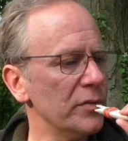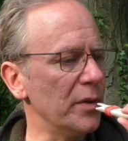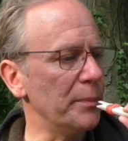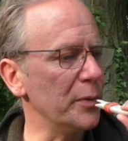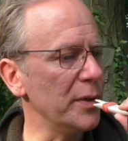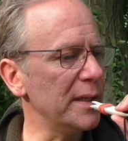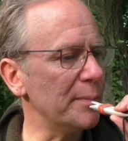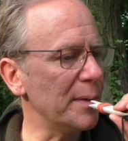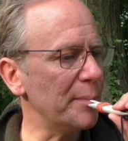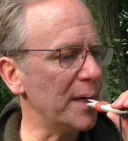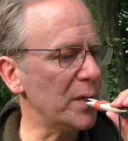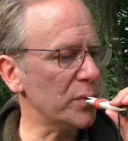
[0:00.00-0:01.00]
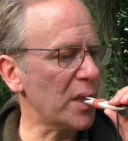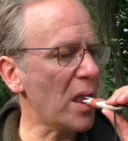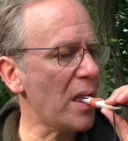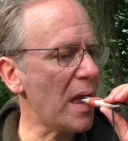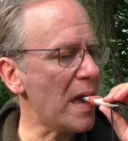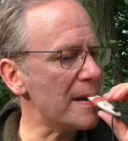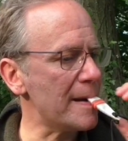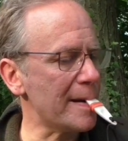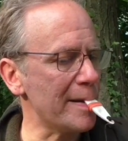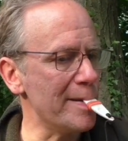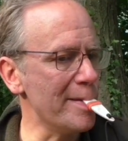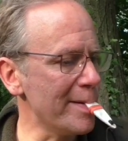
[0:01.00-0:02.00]
So I put it in my mouth and I
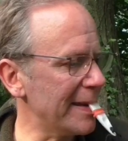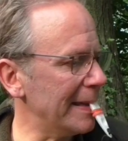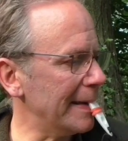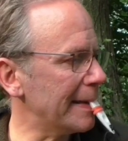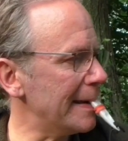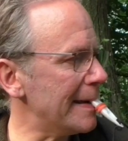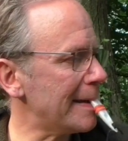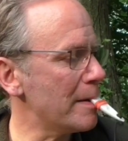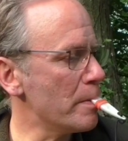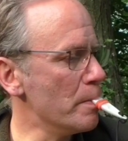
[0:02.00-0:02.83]
can use it like that.